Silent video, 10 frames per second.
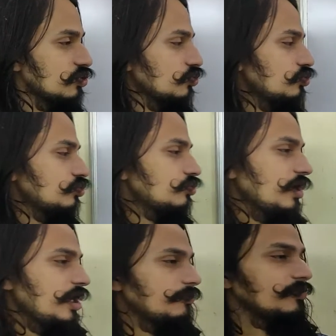to
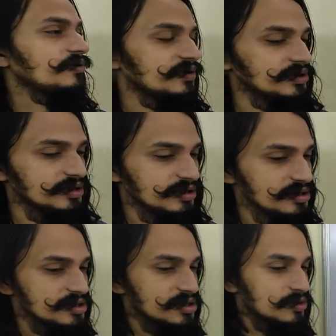help me with
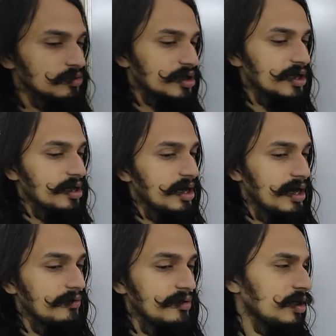this, what I will
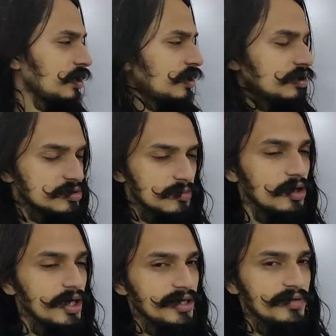have a small
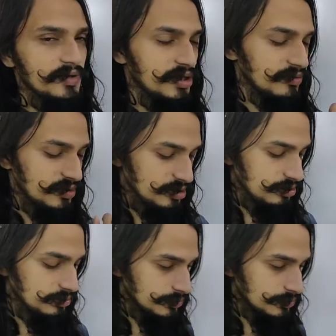activity with the